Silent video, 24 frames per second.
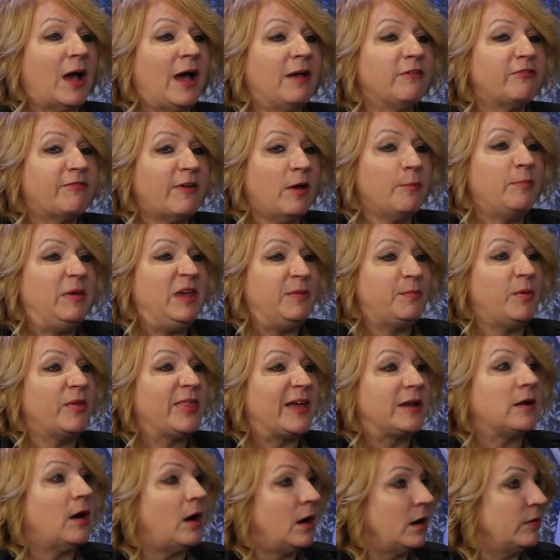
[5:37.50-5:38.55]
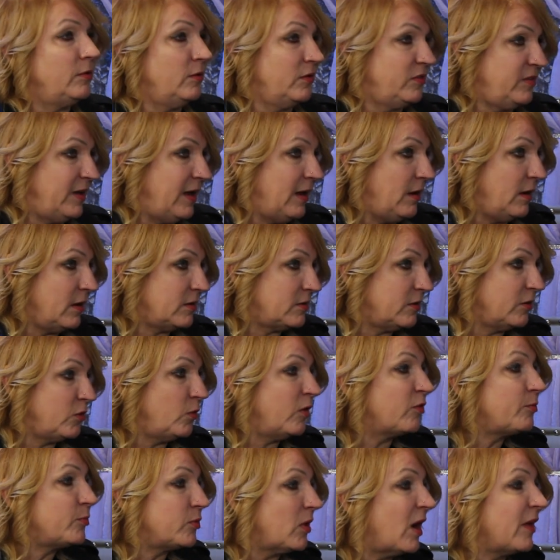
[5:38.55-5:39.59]
I've found people that are those
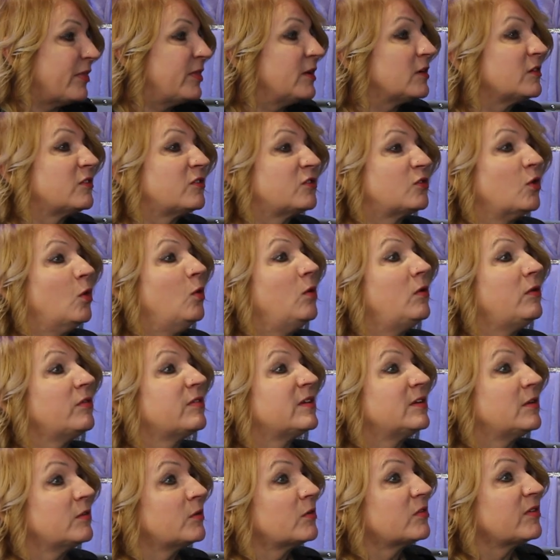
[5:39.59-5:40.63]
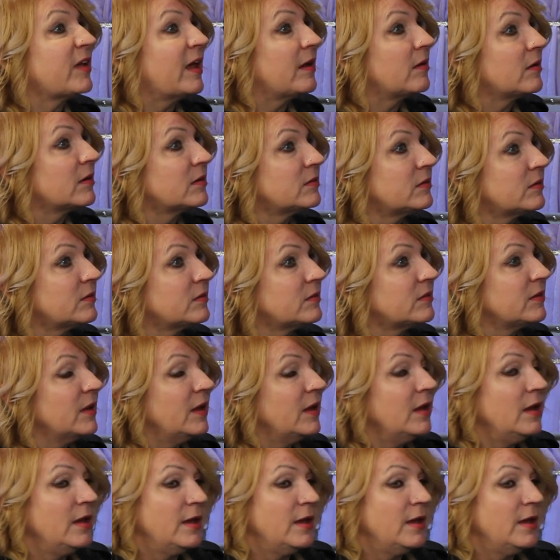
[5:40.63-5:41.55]
characters, who have brought their souls into those characters.